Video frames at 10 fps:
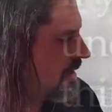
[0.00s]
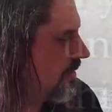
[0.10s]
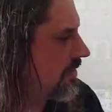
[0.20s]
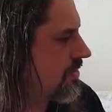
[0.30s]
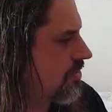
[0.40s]

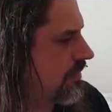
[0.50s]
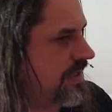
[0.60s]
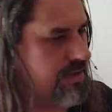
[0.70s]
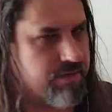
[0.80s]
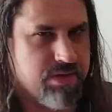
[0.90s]
which is from an
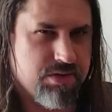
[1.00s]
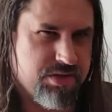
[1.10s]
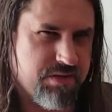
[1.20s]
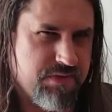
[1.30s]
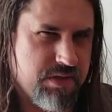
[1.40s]
interview
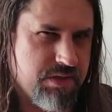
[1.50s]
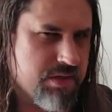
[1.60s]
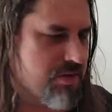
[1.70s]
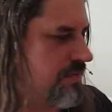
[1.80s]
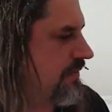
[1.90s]
just a few
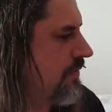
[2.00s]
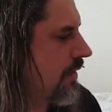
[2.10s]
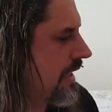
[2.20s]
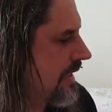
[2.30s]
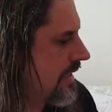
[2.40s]
years
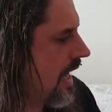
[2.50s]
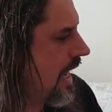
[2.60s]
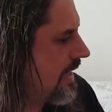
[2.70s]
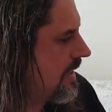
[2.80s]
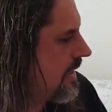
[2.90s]
before he
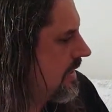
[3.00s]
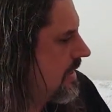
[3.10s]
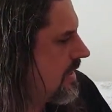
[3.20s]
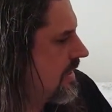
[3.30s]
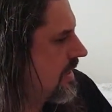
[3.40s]
died.
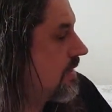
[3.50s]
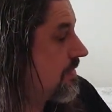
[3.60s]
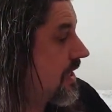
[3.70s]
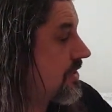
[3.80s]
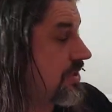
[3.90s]

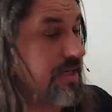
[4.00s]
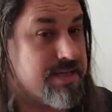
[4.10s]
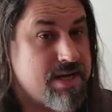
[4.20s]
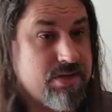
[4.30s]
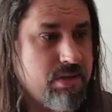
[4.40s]

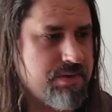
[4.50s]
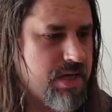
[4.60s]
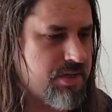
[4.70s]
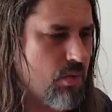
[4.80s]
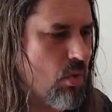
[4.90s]
Tesla was
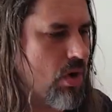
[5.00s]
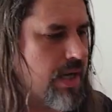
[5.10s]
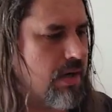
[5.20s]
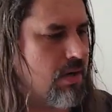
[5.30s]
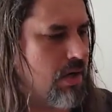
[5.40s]
actually
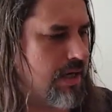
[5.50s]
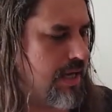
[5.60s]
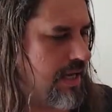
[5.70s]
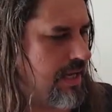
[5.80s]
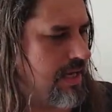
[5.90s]
working on
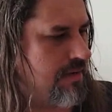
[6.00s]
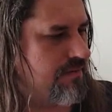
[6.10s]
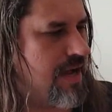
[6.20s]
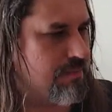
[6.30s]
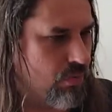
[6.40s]
a
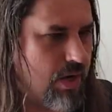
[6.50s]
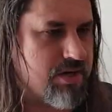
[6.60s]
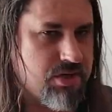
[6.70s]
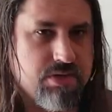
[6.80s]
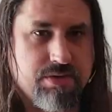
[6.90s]

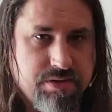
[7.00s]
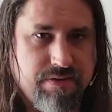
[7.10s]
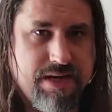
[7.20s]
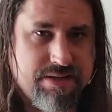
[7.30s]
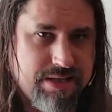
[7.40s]
vibrational
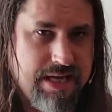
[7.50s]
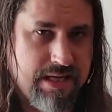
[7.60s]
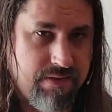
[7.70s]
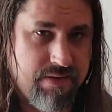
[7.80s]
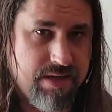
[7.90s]
device
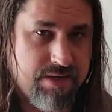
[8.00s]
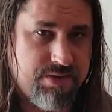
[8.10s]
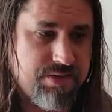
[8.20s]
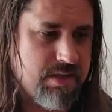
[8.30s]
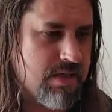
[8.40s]
like this.